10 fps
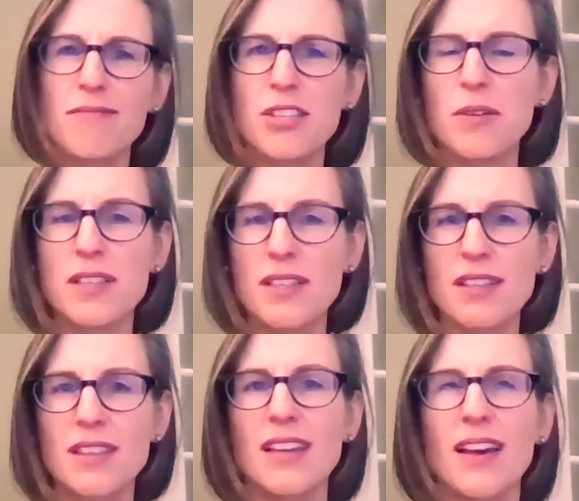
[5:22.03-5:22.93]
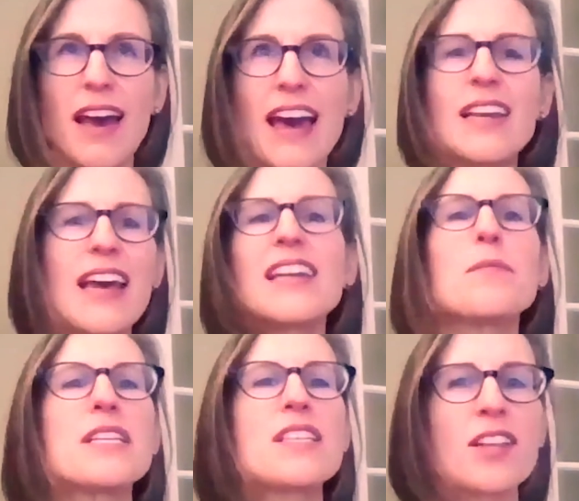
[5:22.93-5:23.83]
So it's the
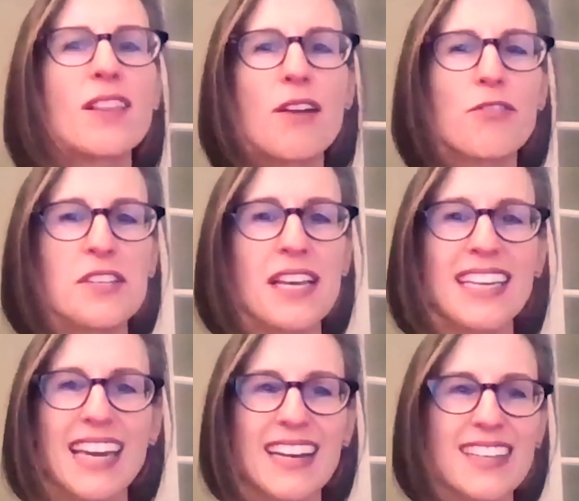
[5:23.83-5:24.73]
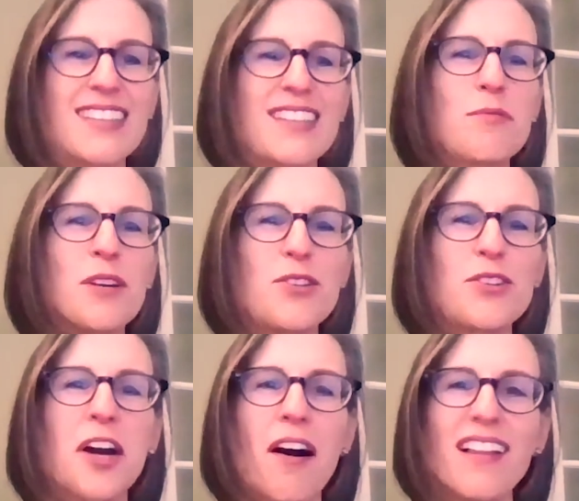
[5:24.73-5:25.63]
enemies to lovers, I guess, is what you'd
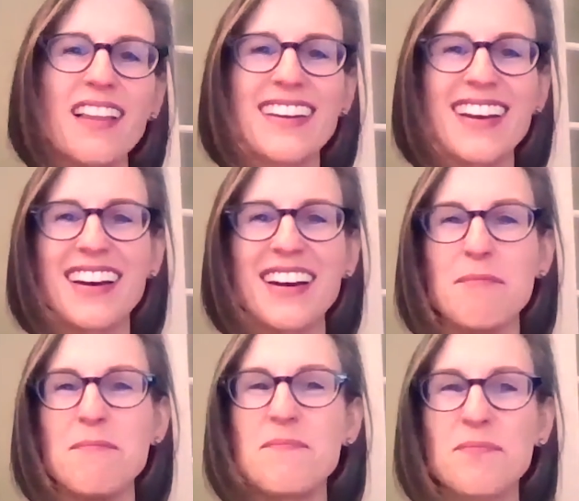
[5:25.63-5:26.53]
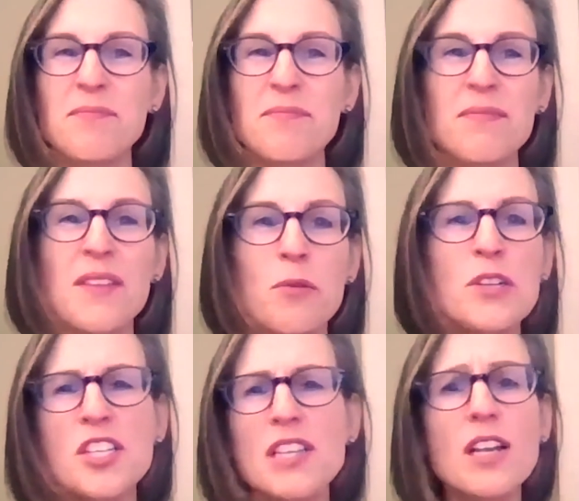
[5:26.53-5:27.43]
call it.
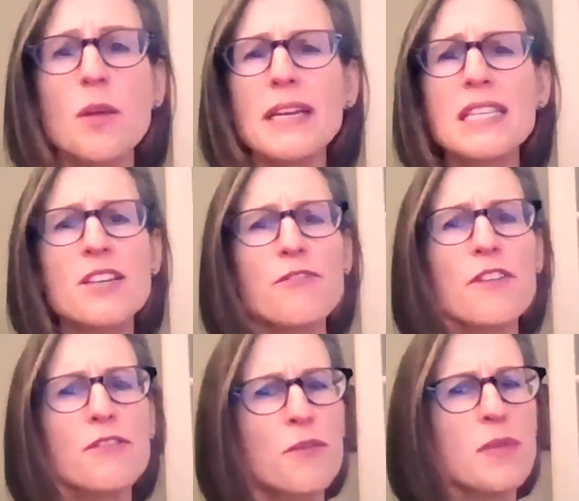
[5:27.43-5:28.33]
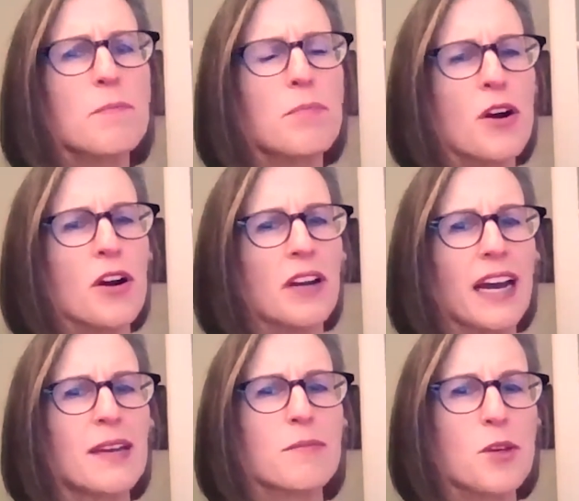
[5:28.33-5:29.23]
Which is a little bit different from the book,
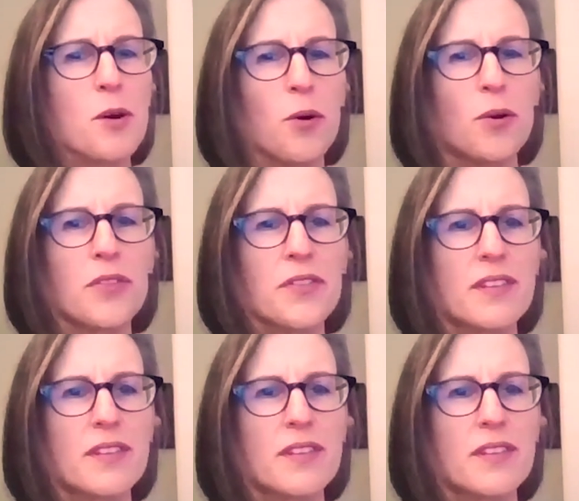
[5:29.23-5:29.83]
I am told.